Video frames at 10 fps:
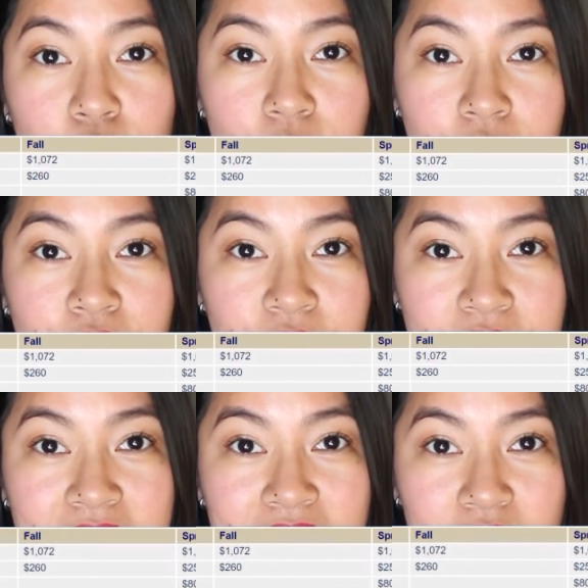over
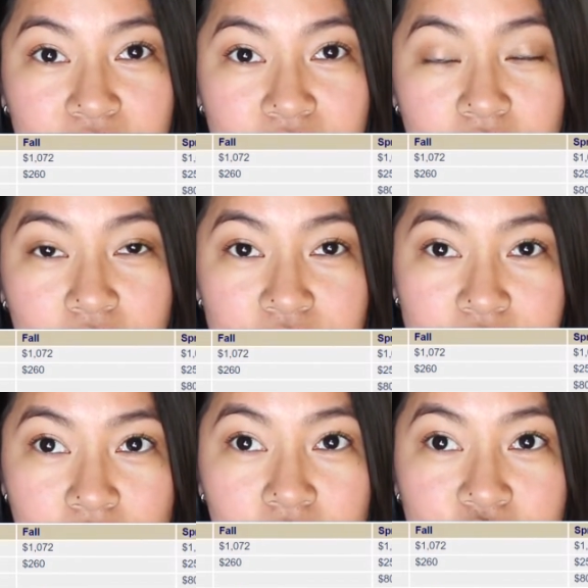$15,000 in
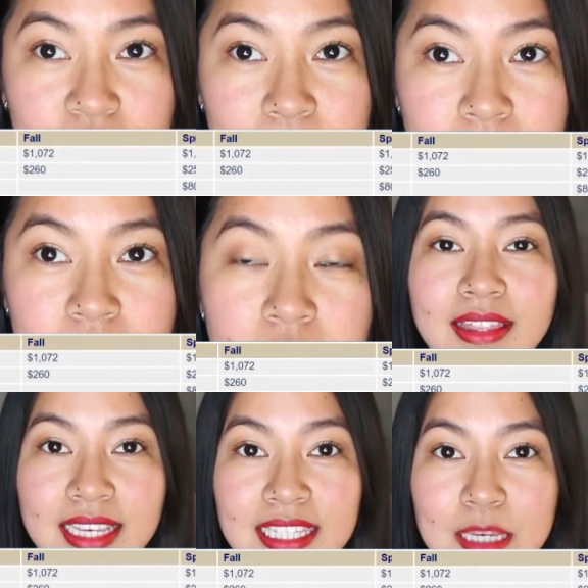scholarships.
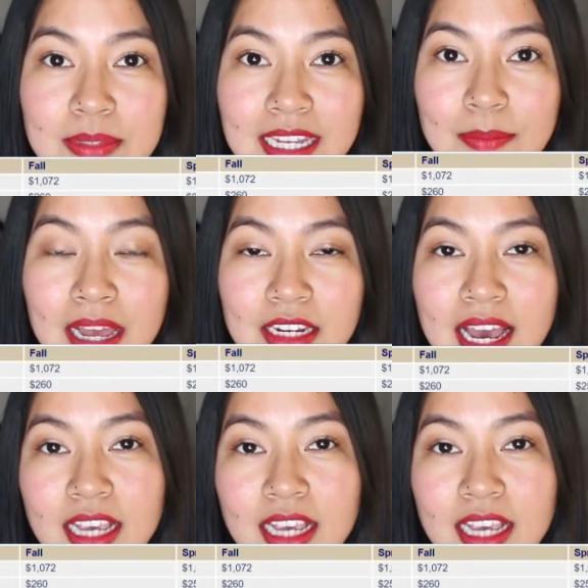These tips can apply to high